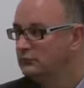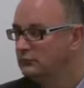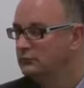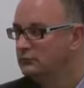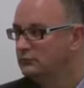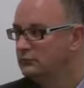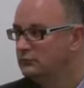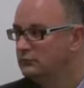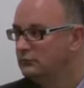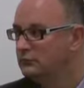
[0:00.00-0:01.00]

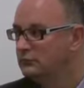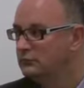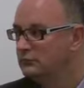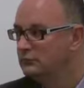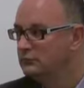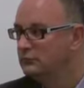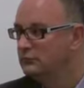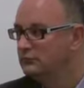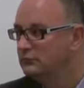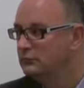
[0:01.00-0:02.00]

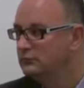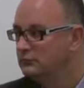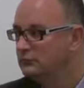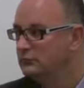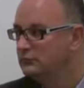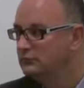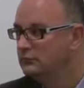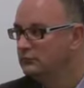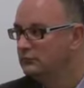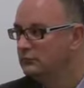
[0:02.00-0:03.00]

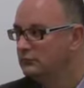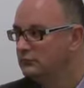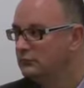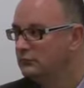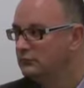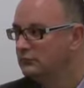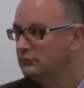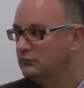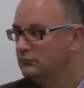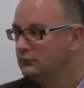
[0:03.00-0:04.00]

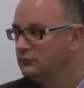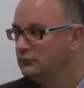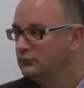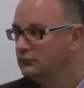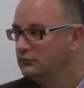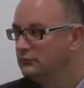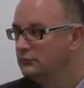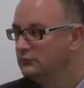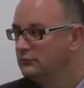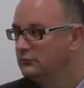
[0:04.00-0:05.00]

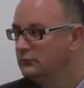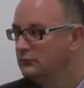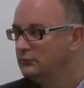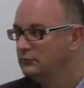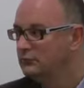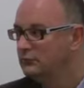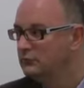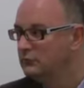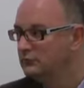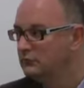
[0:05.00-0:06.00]

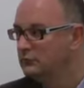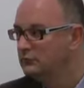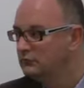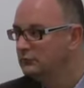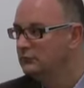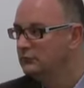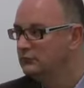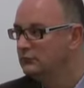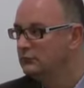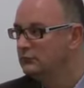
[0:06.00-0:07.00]

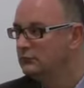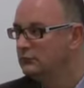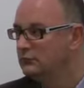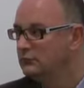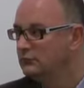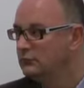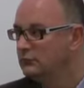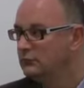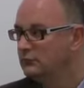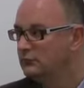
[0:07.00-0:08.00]
No words are spoken by the person on screen.